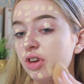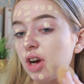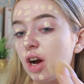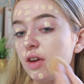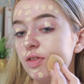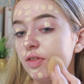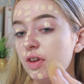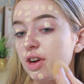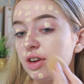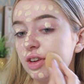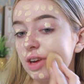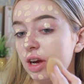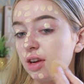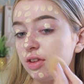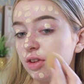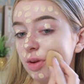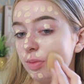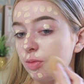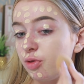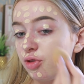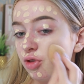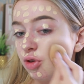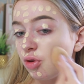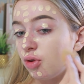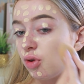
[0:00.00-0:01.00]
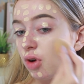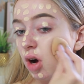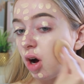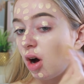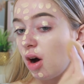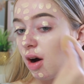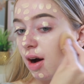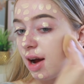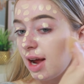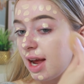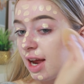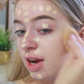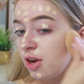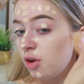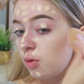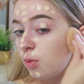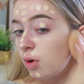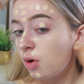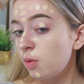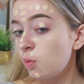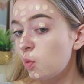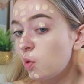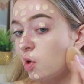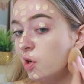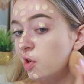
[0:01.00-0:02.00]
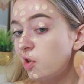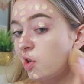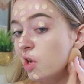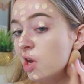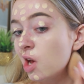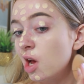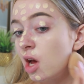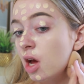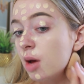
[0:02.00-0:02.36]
coverage as I'm sure a high-end one would,